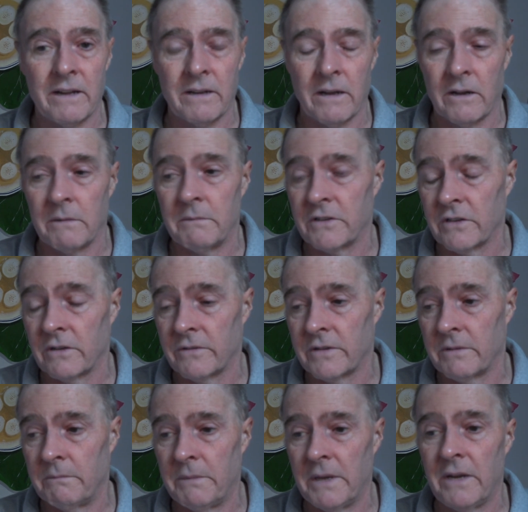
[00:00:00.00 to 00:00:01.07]
I got myself
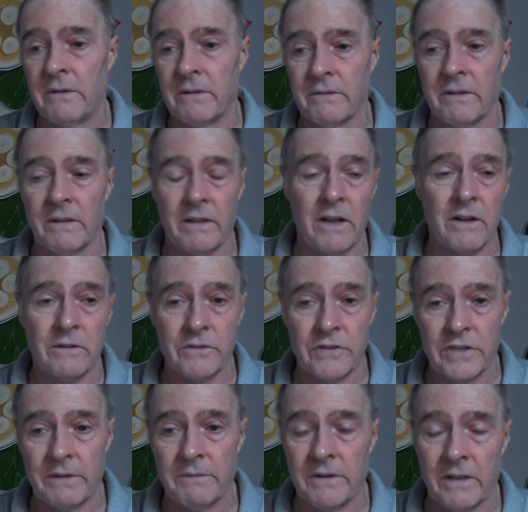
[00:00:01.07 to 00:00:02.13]
some beer at the local
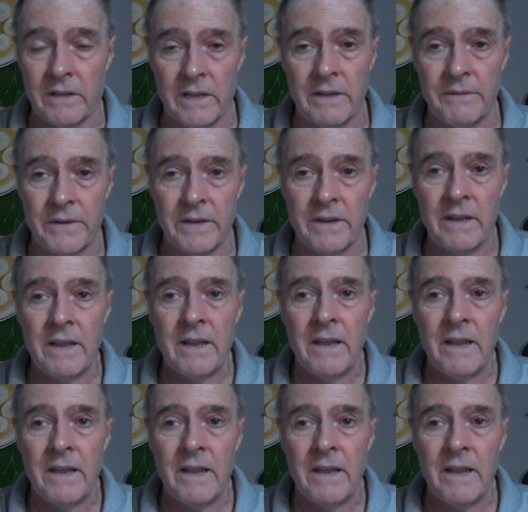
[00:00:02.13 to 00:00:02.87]
7-Eleven